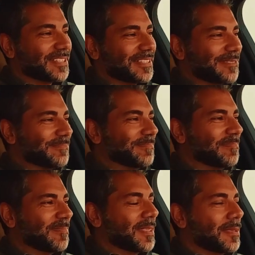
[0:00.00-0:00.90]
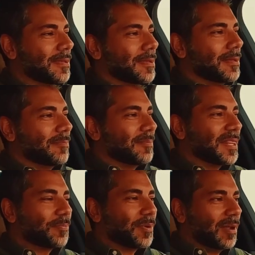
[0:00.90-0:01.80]
to them. But
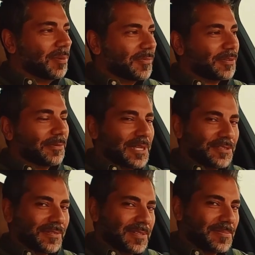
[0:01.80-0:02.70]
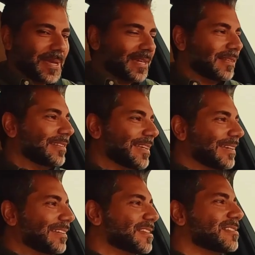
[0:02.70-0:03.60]
the problem with Range Rovers back in the
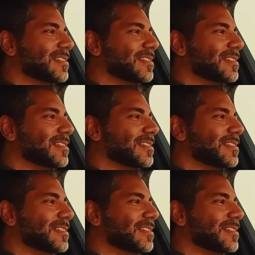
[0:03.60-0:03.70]
day is